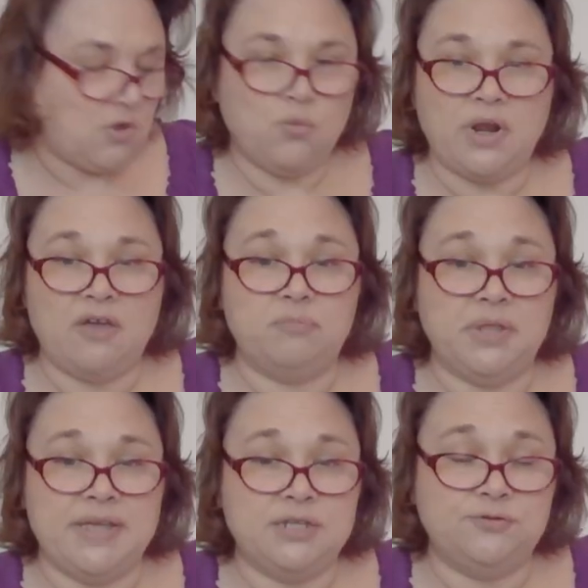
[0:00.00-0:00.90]
what I have
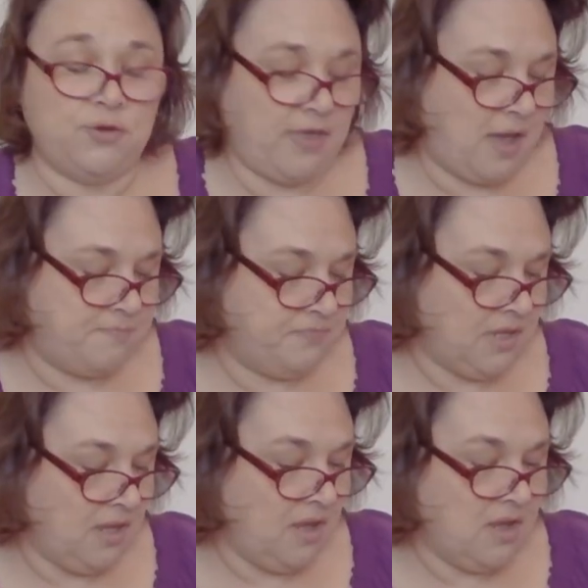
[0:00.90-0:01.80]
planned for them.
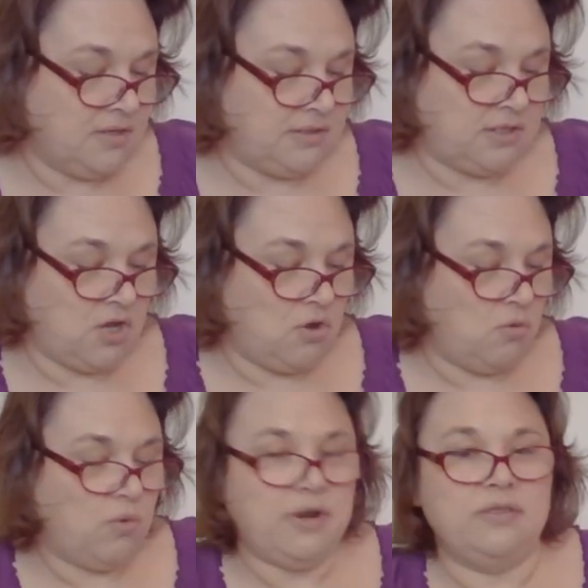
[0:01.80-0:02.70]
So
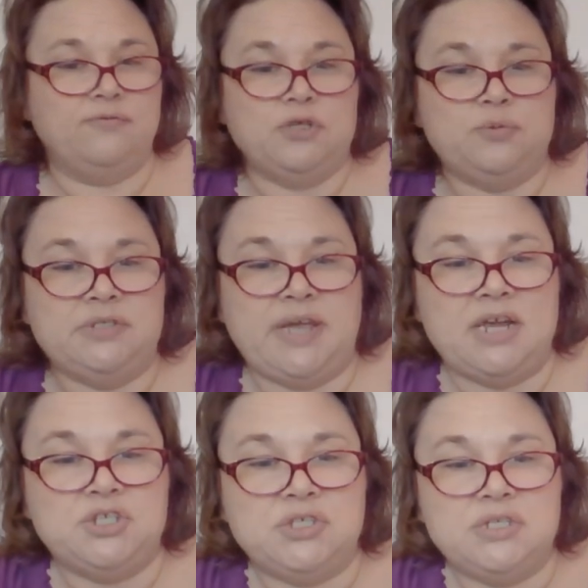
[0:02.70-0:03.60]
one of the first ones I
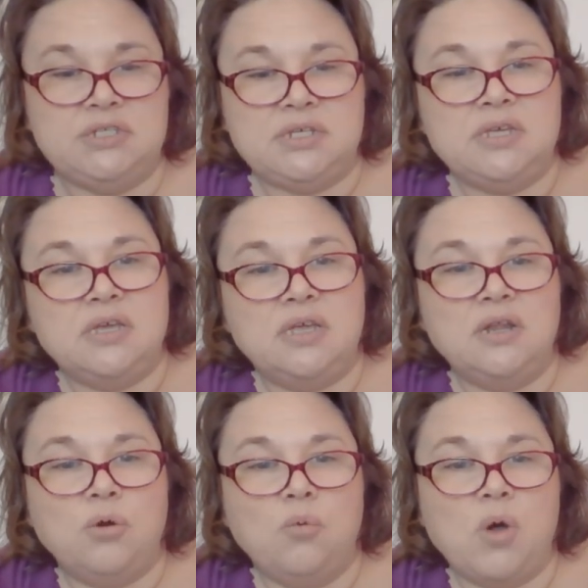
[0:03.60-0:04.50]
actually
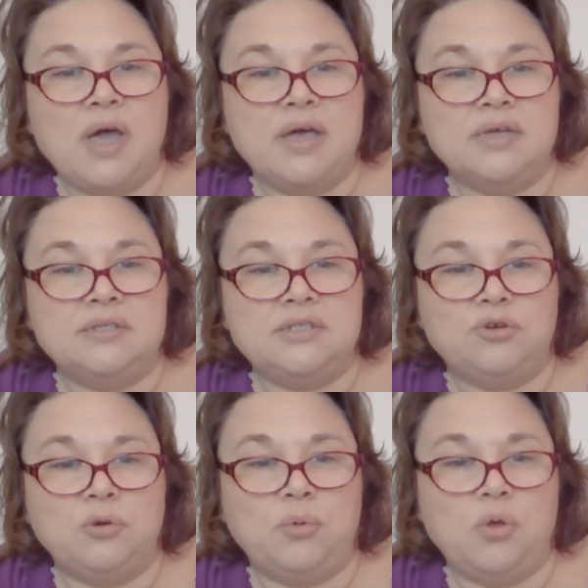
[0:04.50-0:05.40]
did was
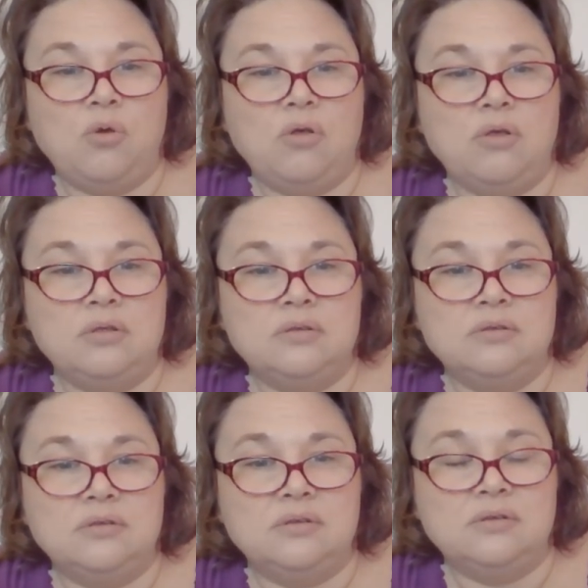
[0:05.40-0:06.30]
Cerebral,
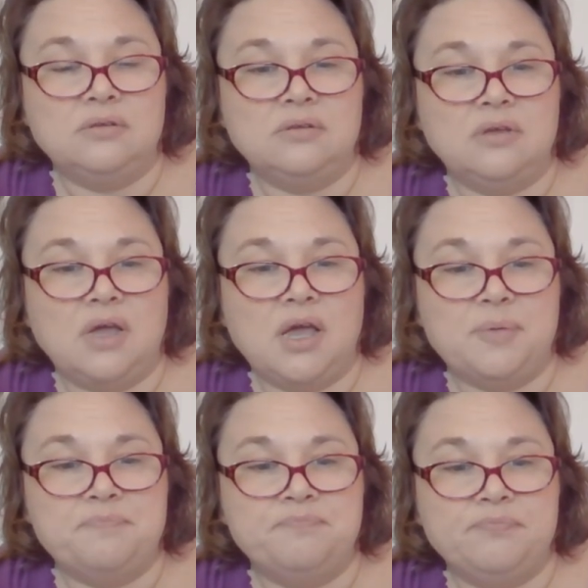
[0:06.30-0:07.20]

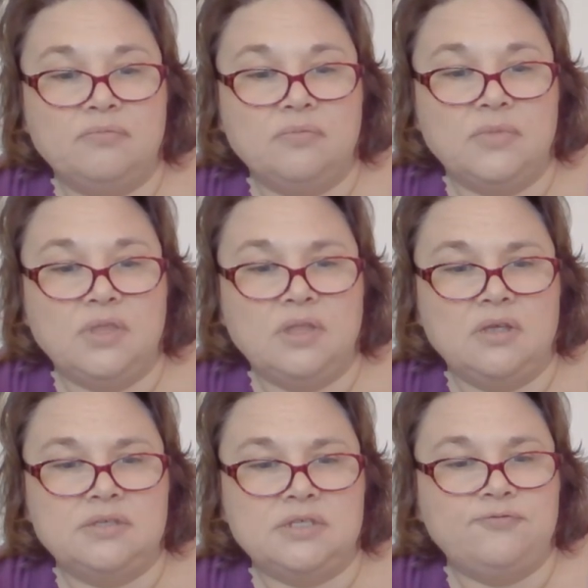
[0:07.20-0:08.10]
um,
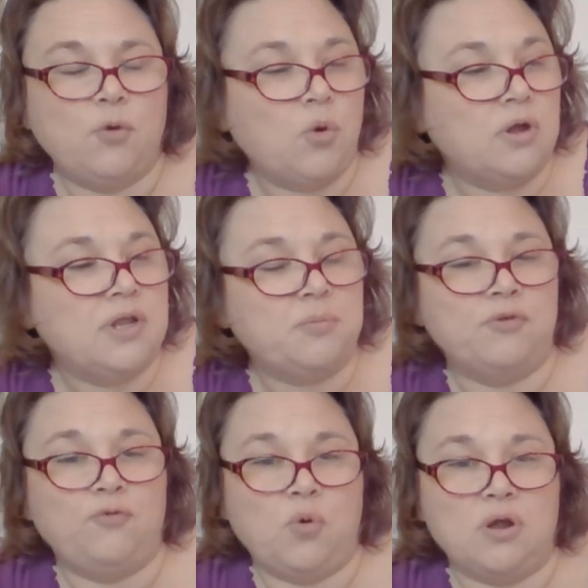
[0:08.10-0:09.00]
this is four, number
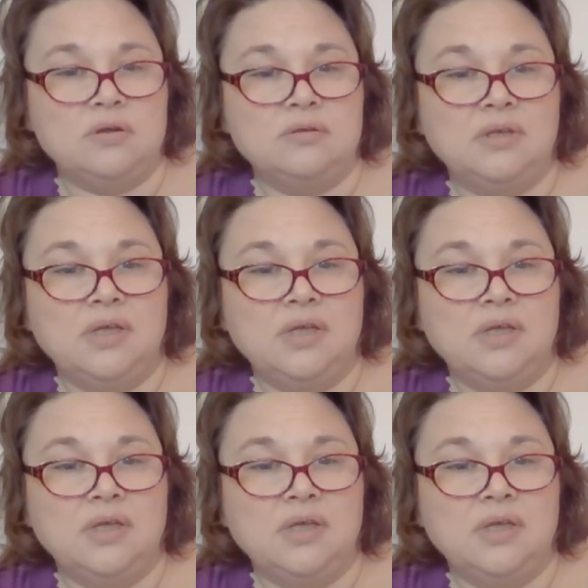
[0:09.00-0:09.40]
four.